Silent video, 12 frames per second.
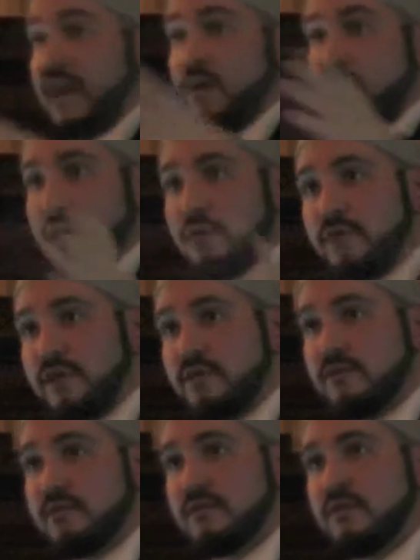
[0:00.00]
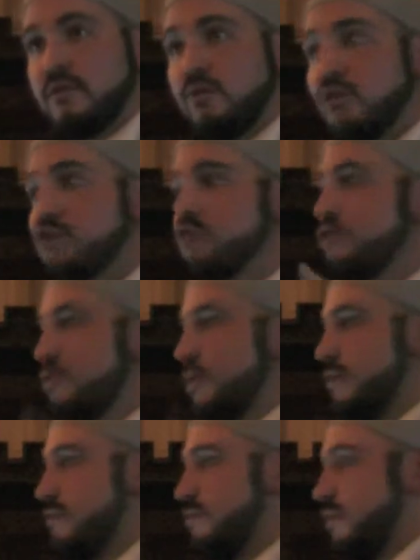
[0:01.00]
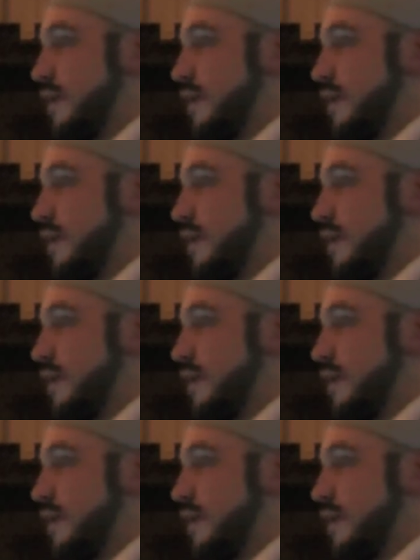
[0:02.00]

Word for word: get away with it, would you do it?